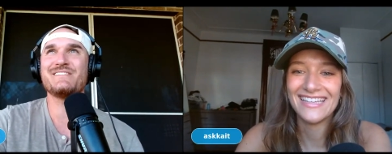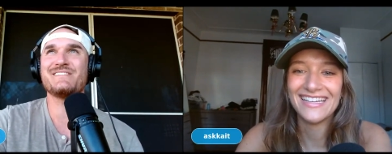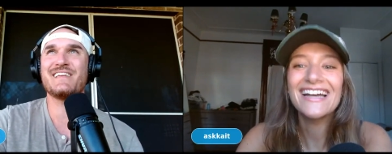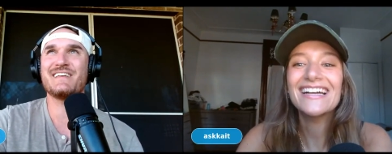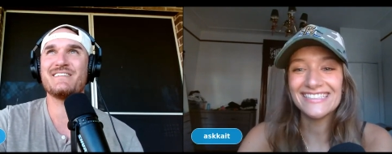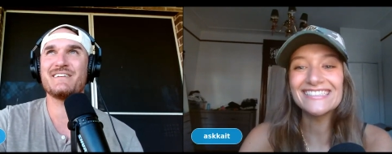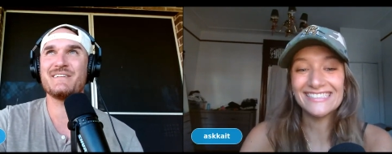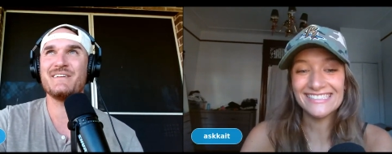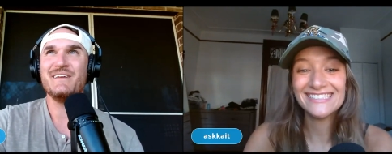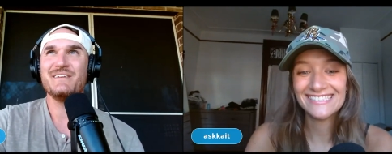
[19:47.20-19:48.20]
Speaker 1: I just think like
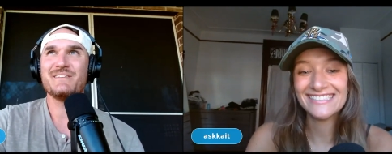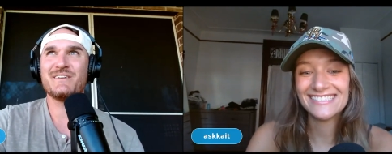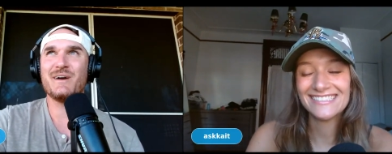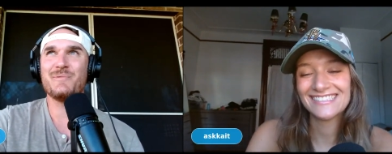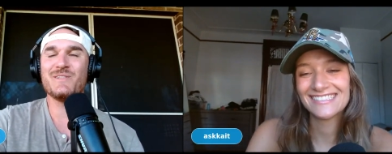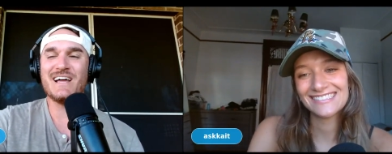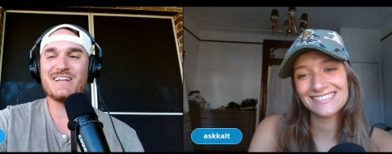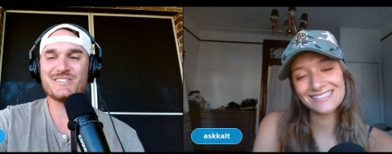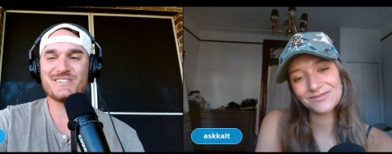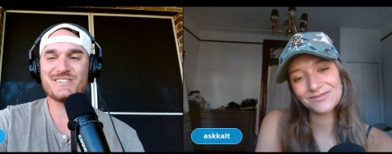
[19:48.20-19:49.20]
couple
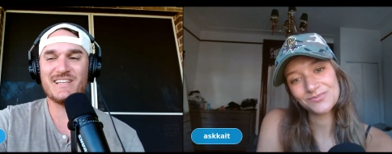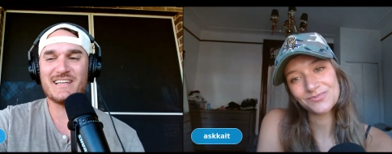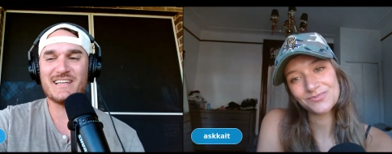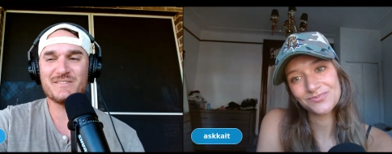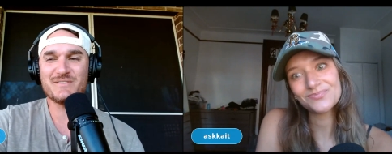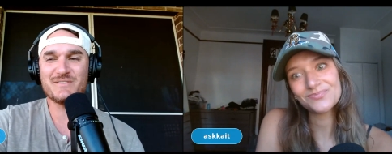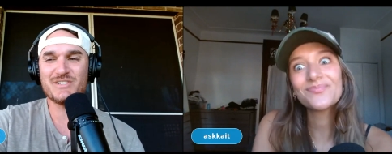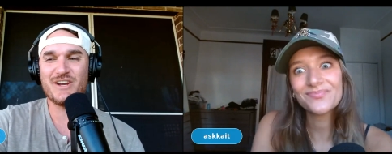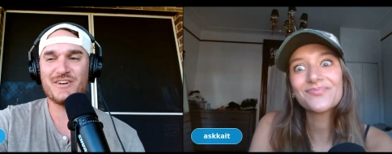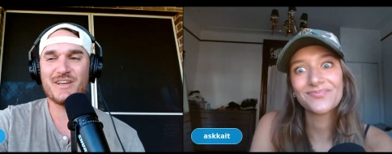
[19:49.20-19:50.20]
legends like
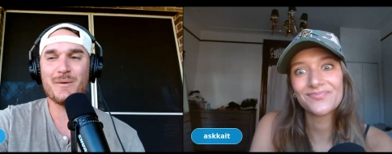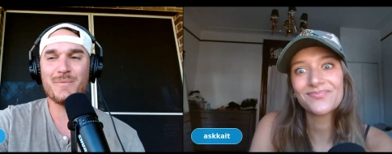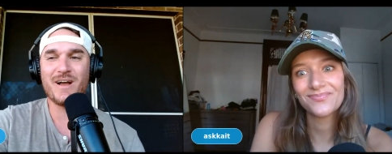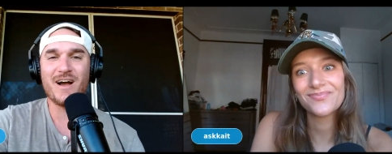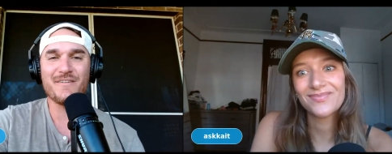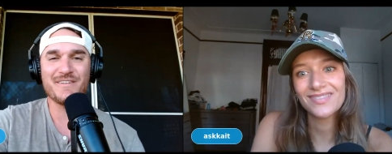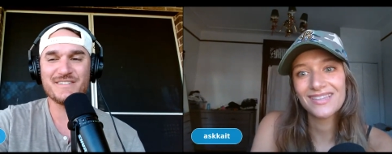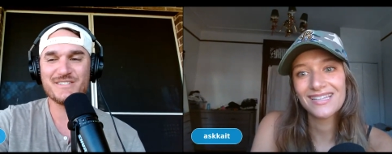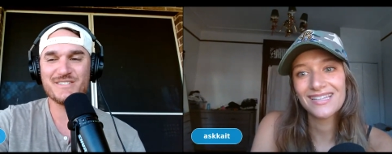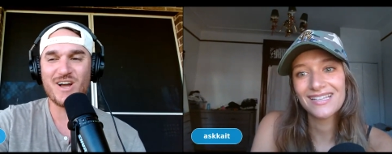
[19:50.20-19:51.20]
sharing a cup of coffee
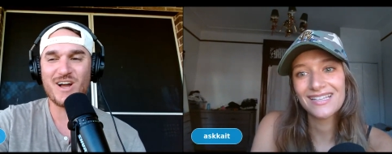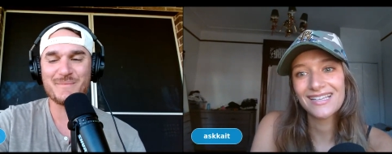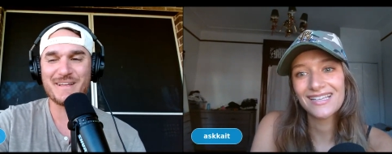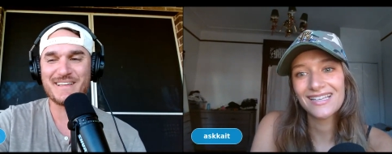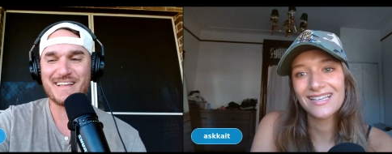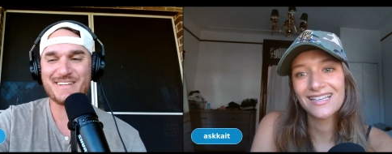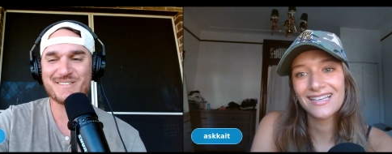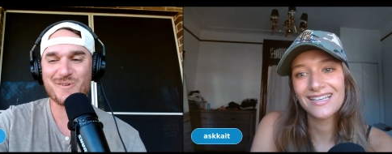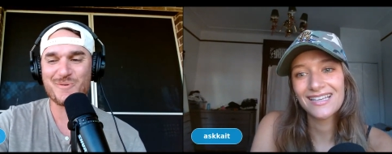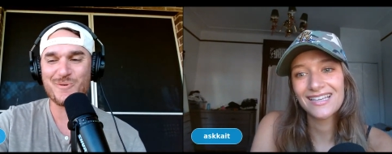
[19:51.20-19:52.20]
just talking about that
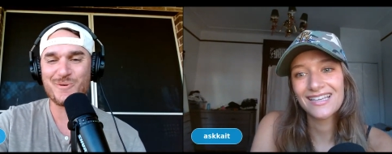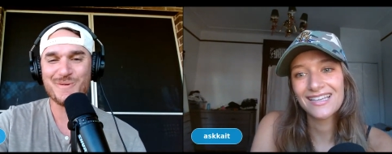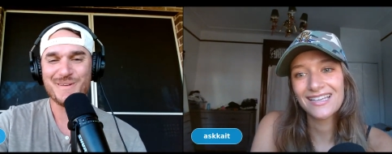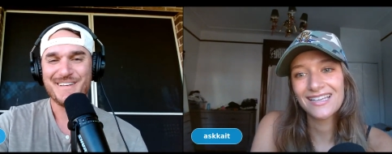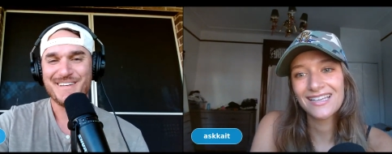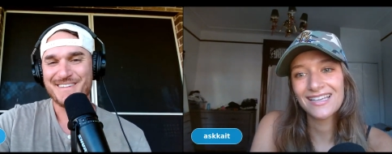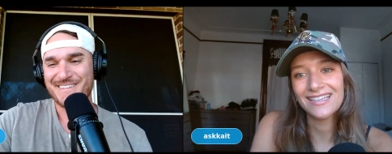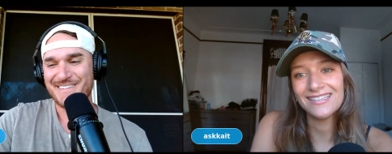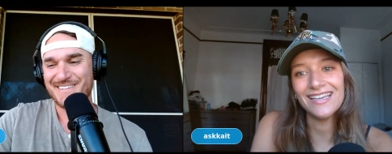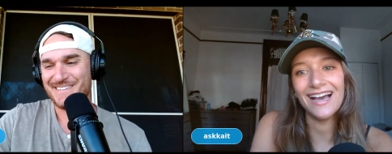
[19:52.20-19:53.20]
that's so cool
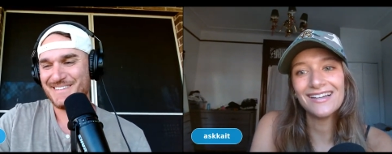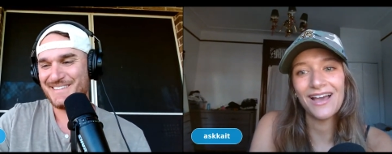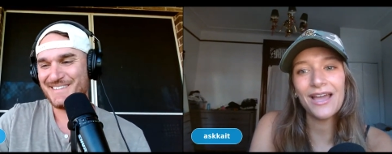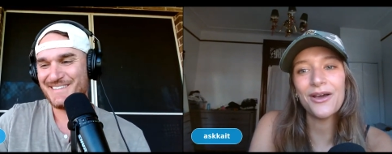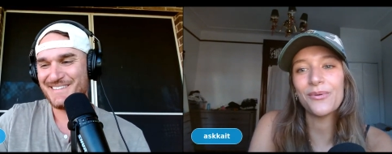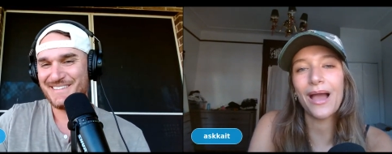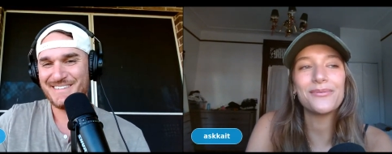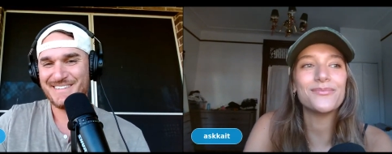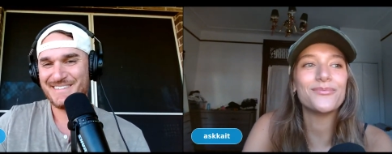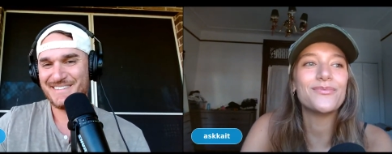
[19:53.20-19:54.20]
Speaker 2: yeah, I know.
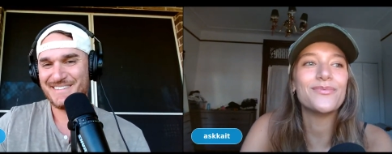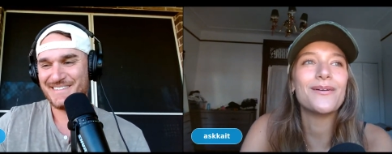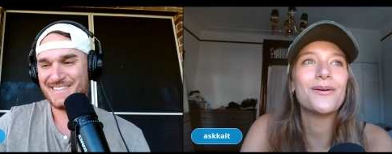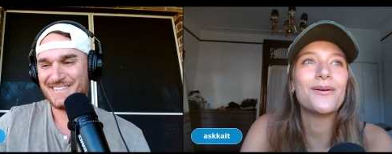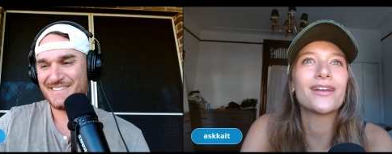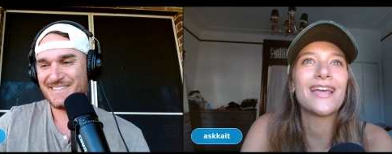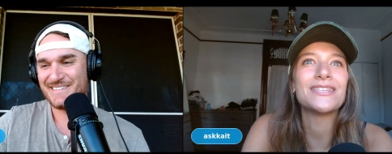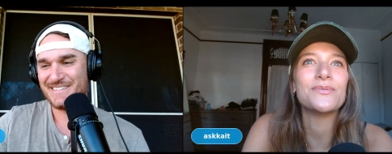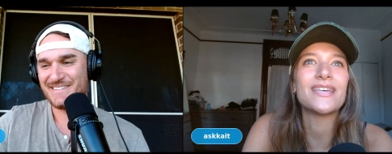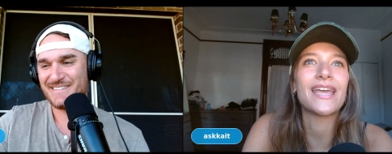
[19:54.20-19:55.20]
I the
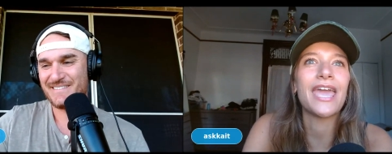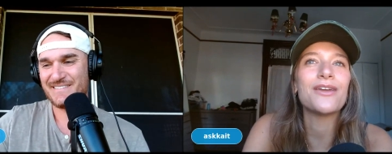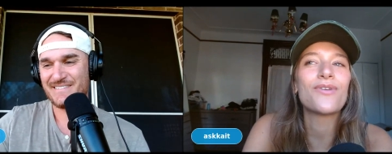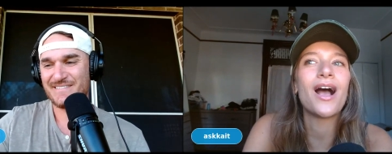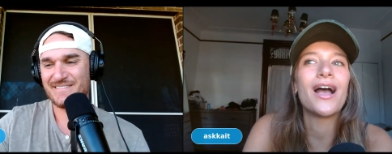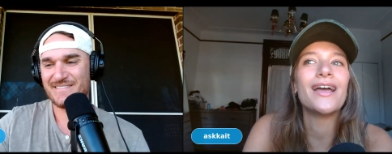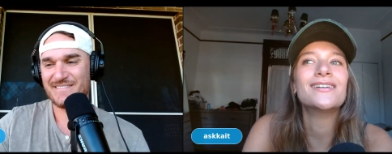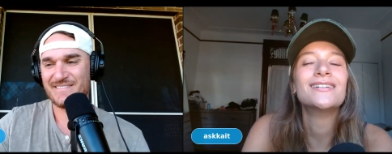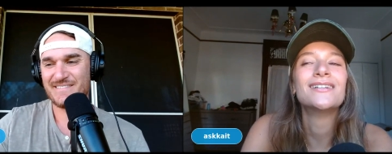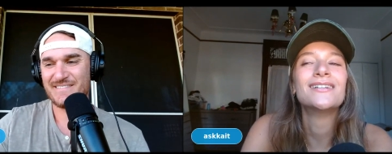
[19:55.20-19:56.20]
broadcast it was like A
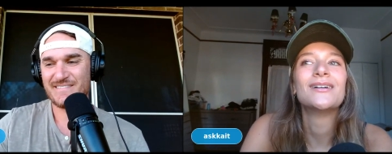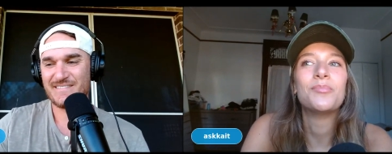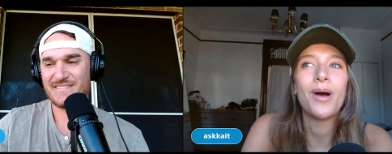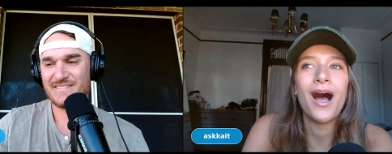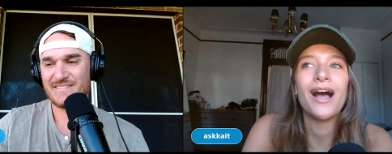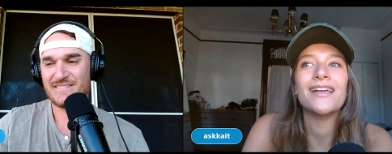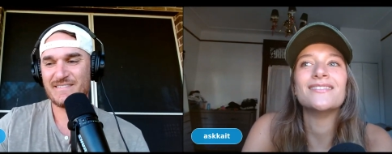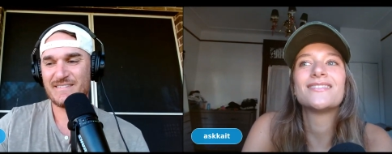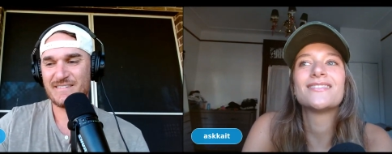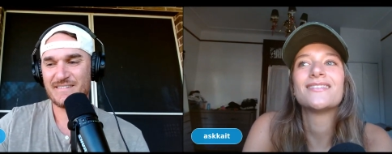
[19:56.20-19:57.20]
Rod,
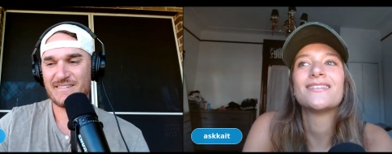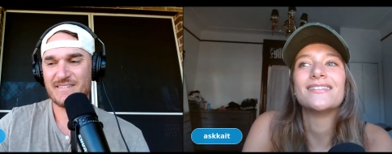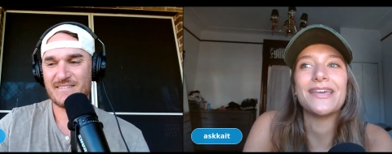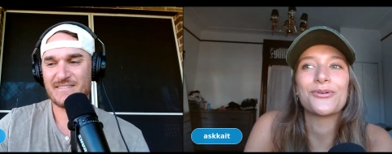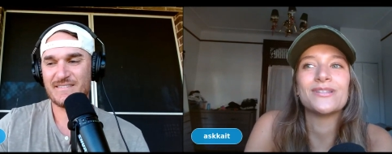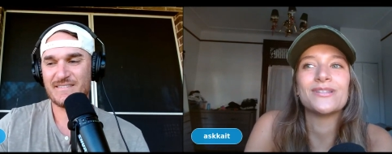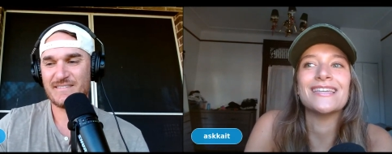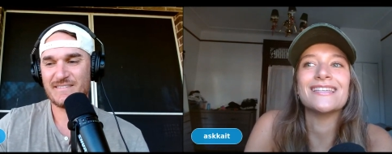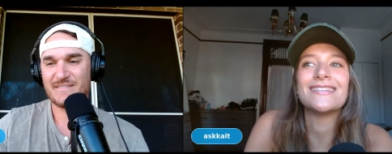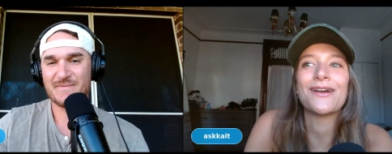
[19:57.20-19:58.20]
Bonds, David
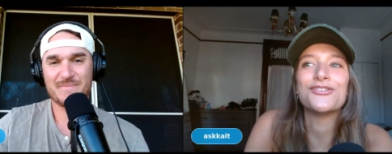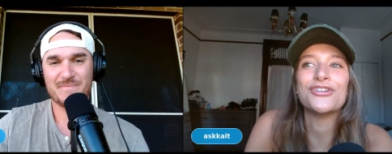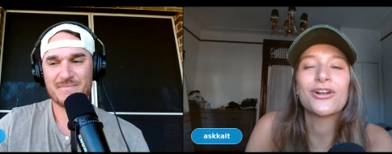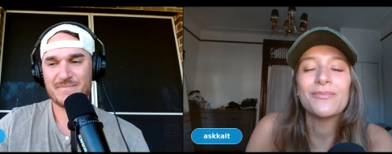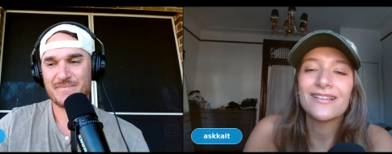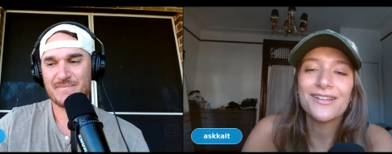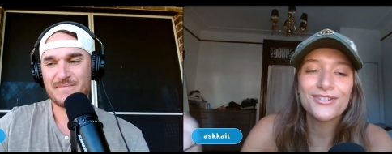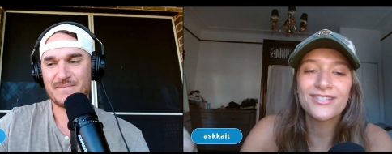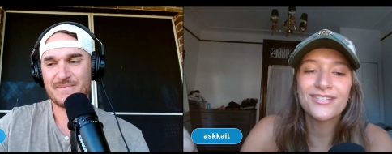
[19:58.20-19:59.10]
Ortiz, Derek Jeter. I'm like, let's